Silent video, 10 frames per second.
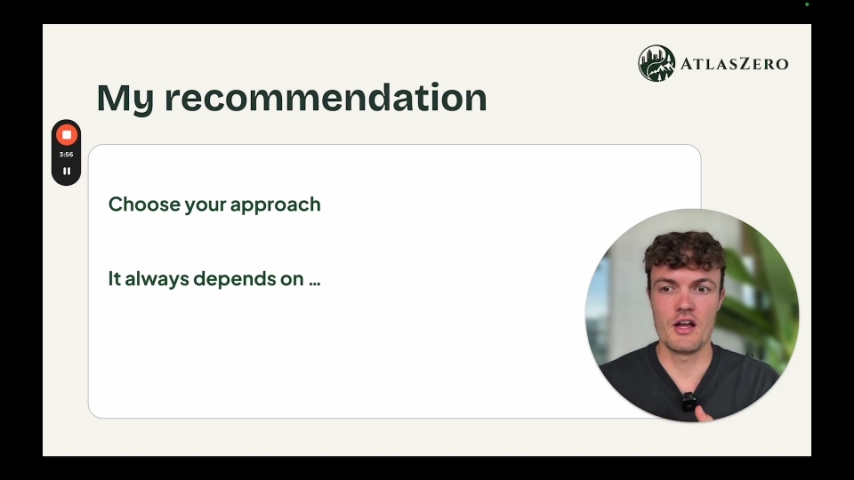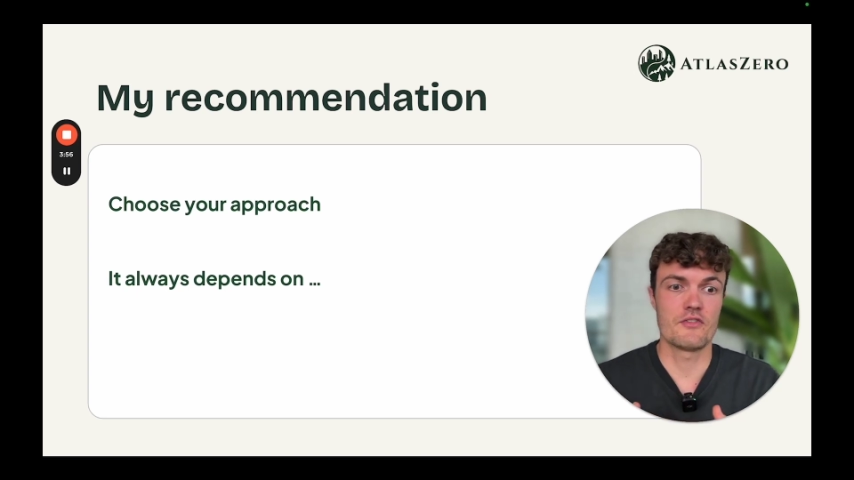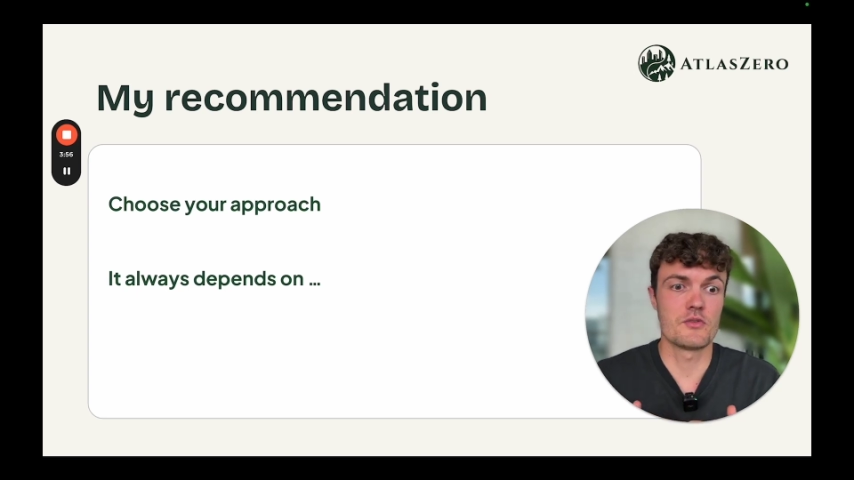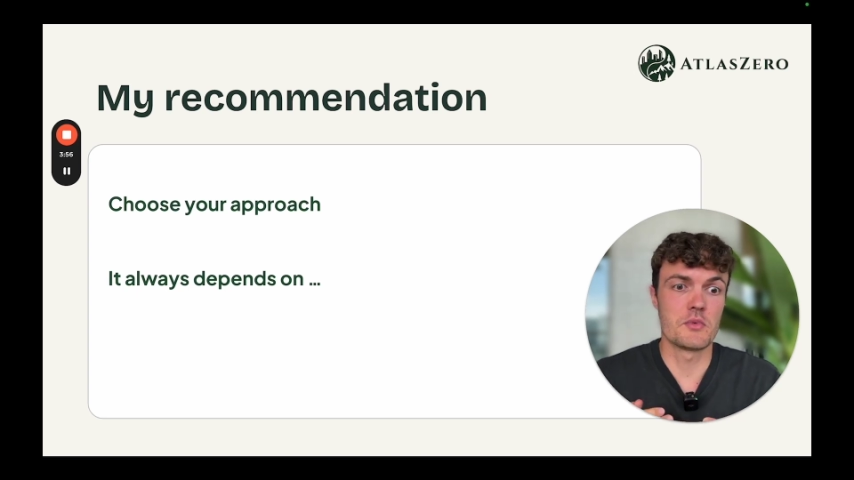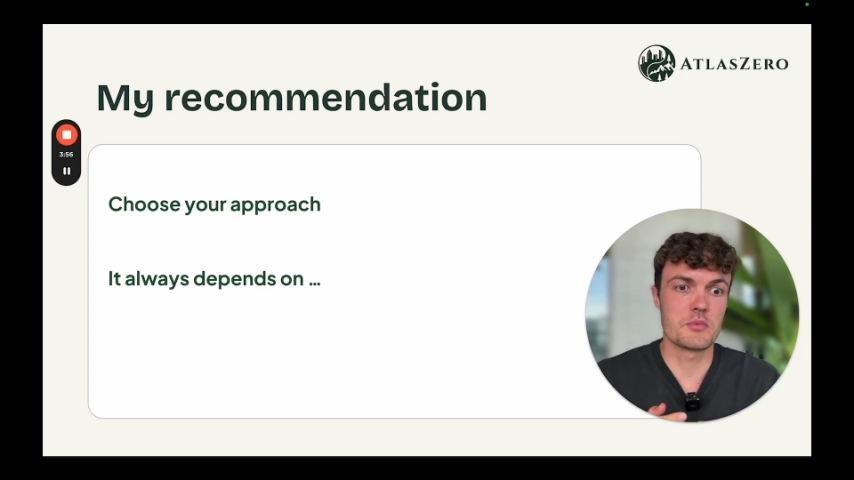
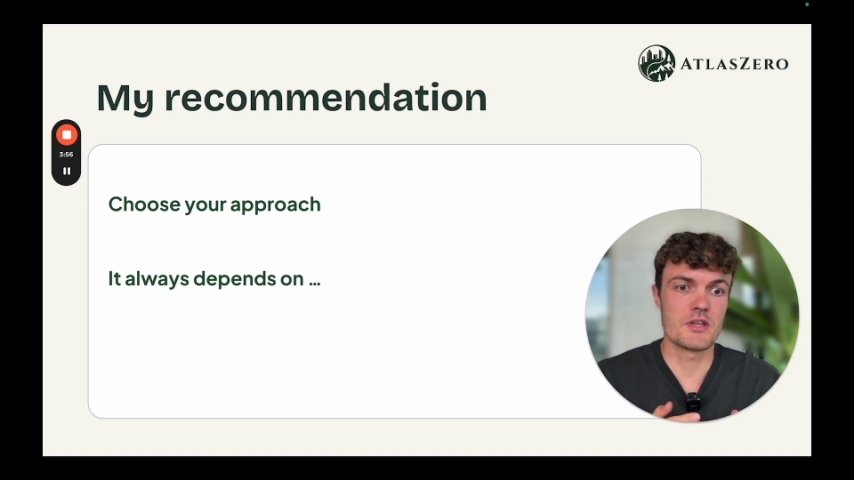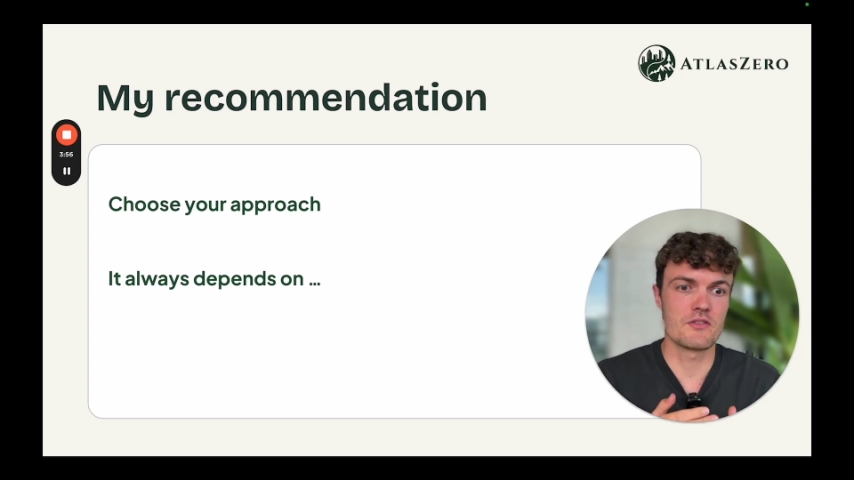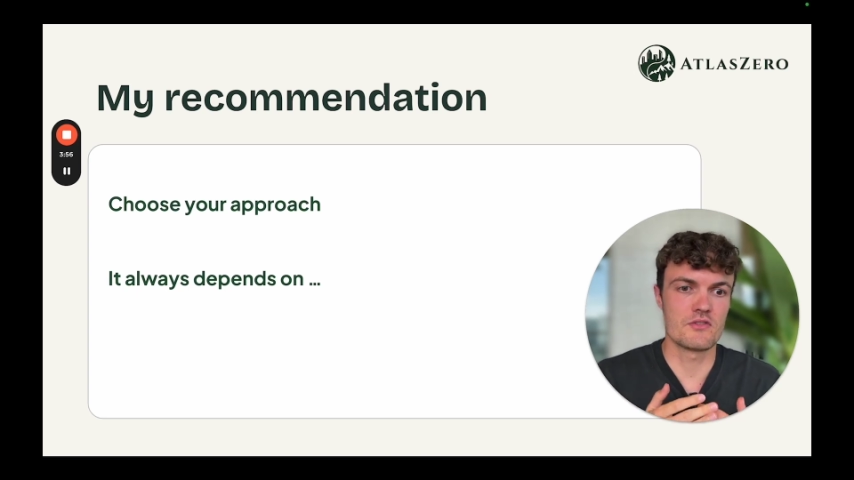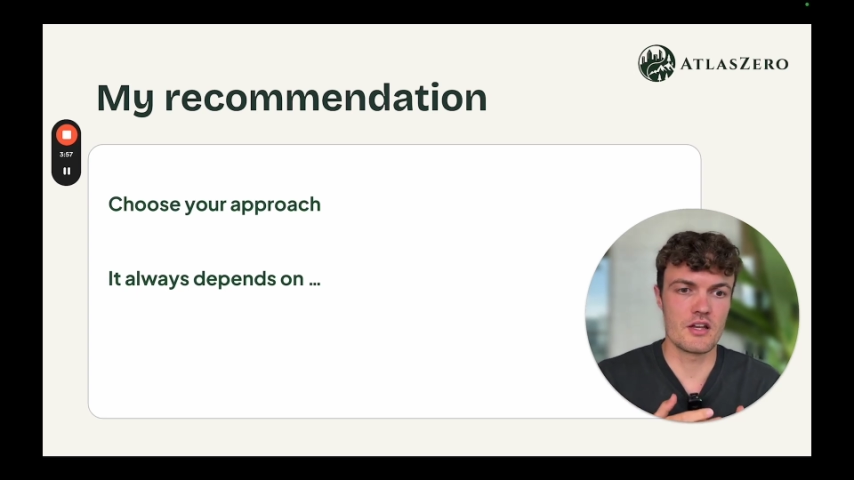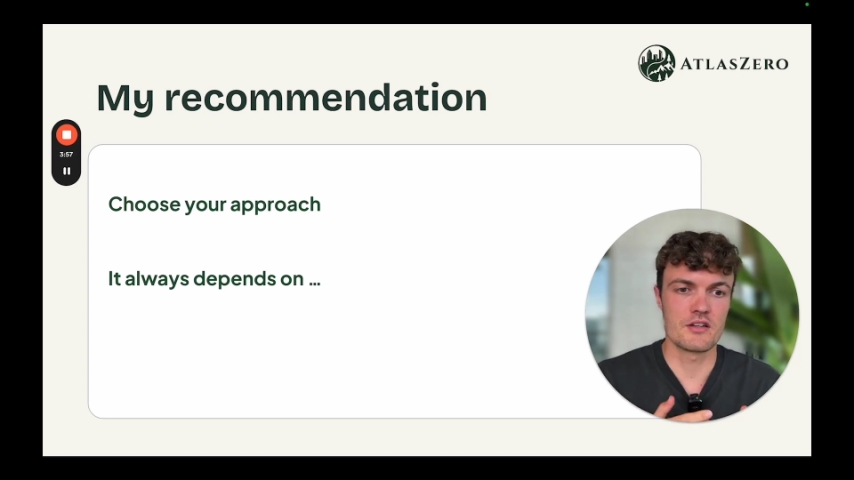Have you maybe
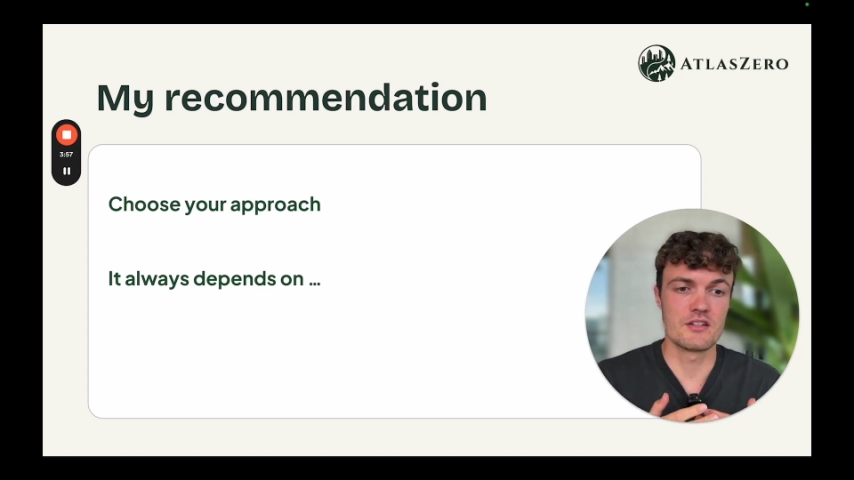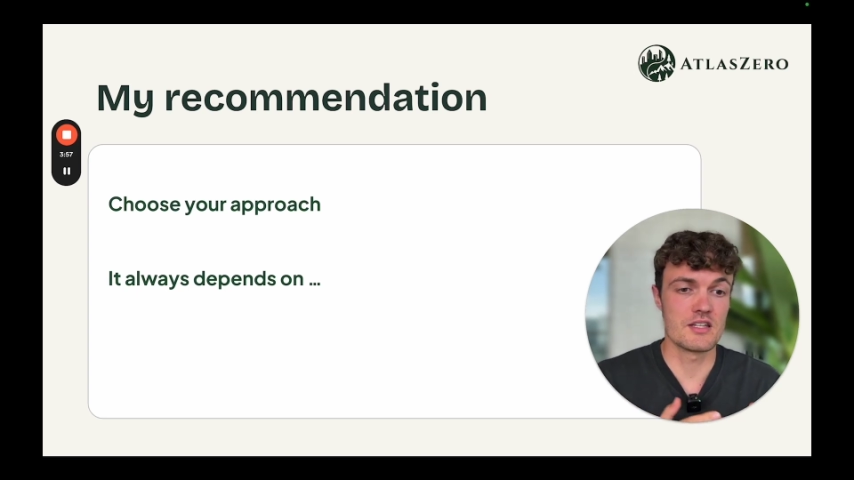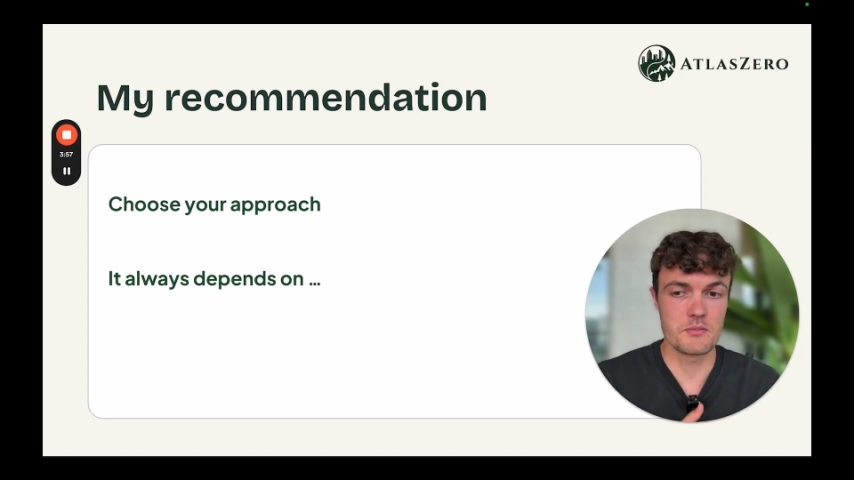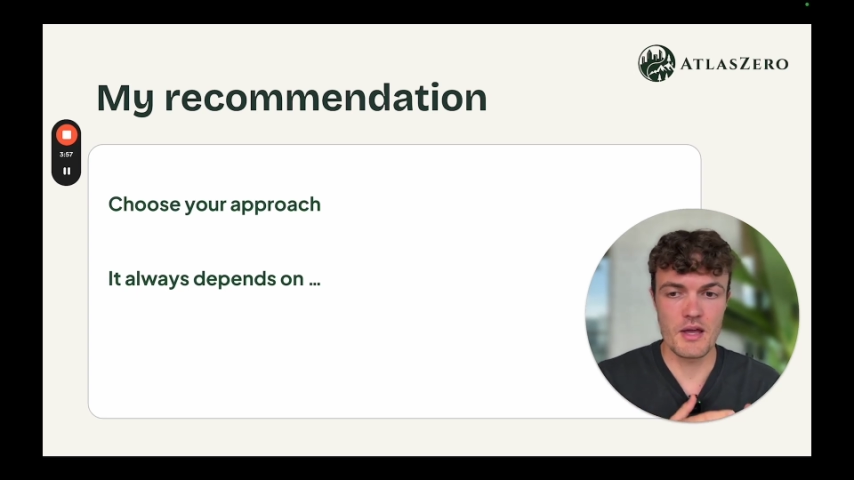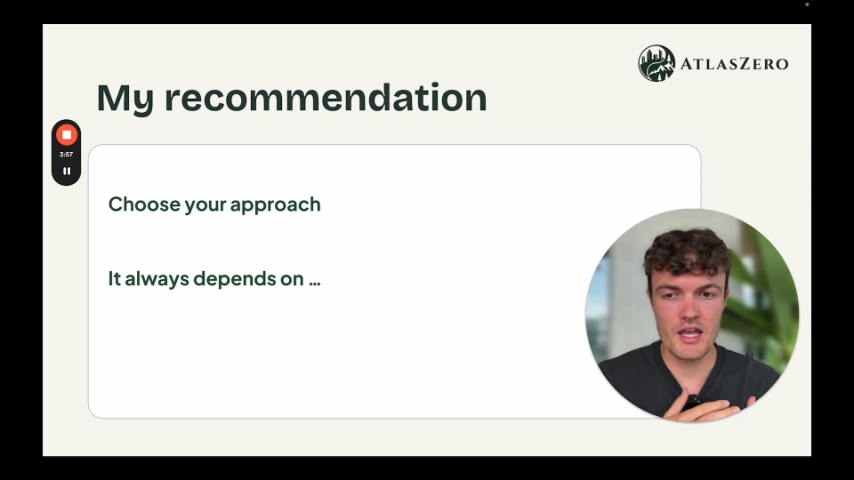even done a
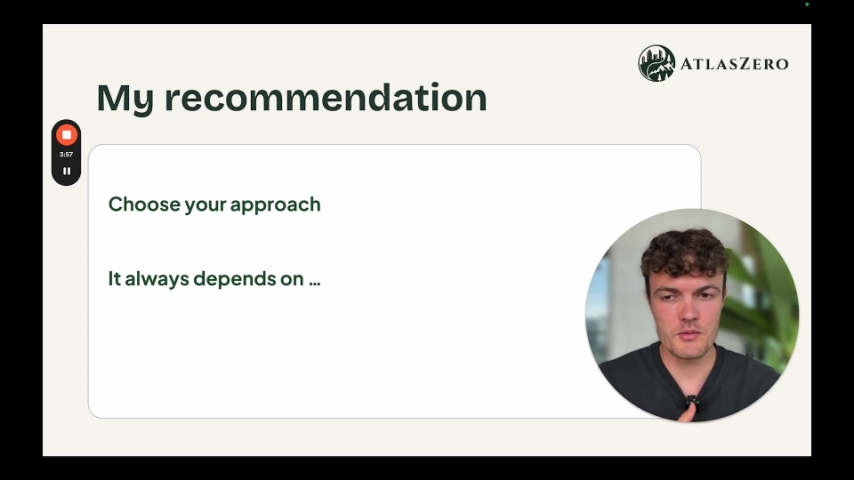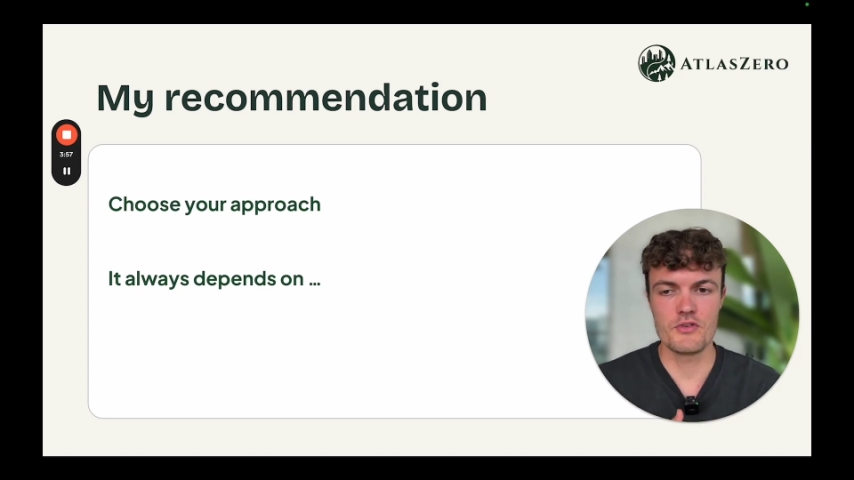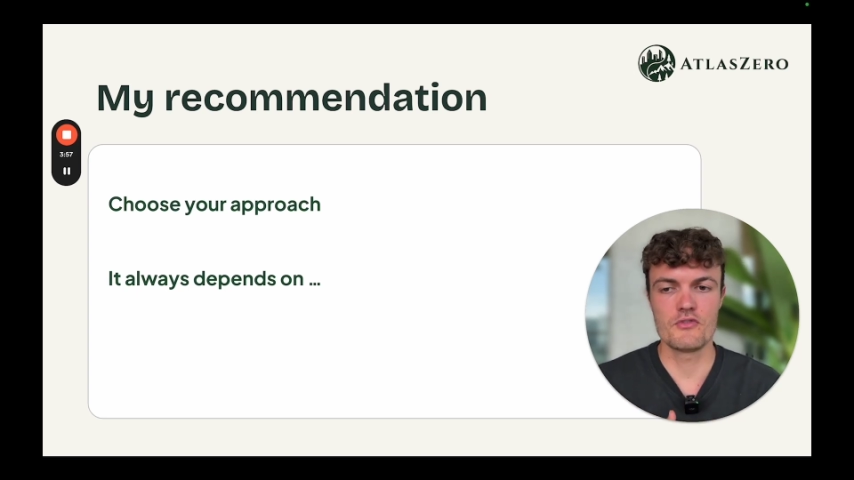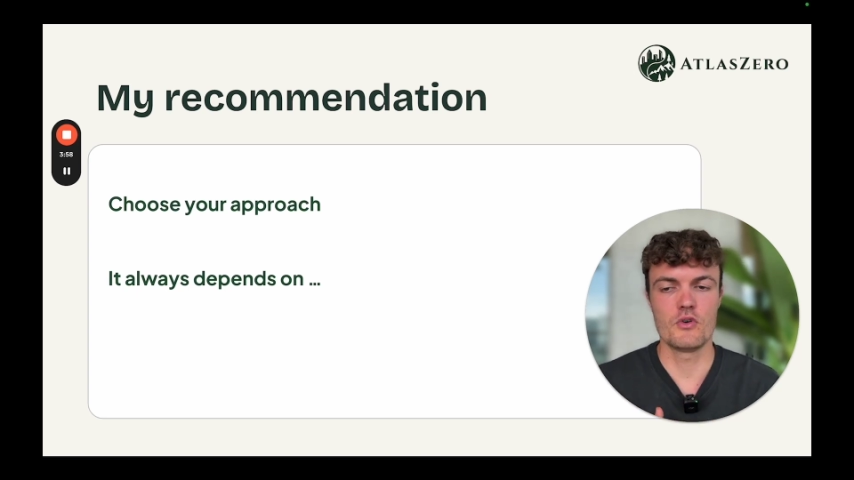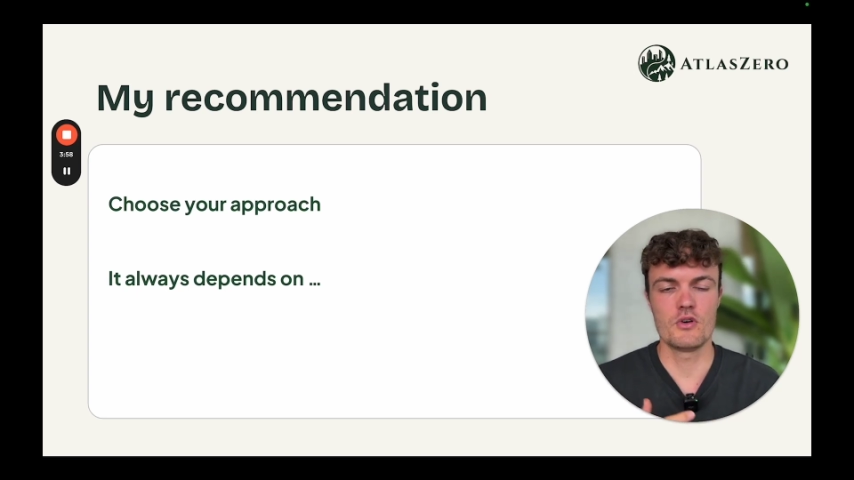DMA
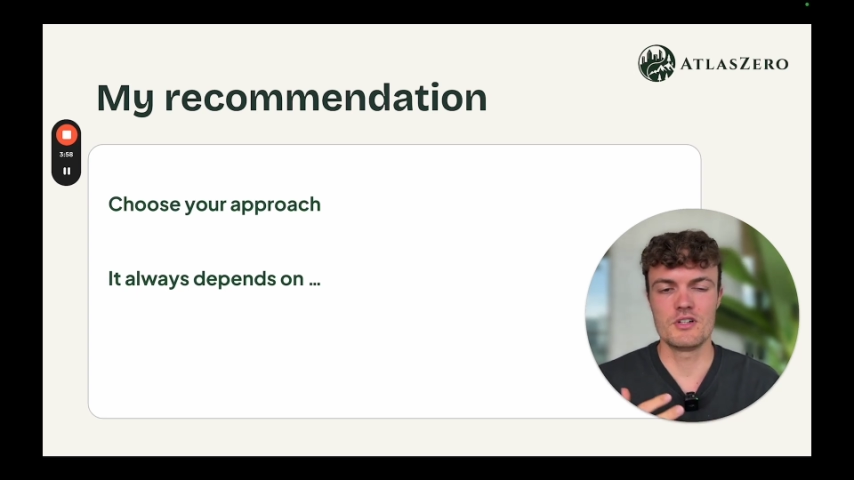before?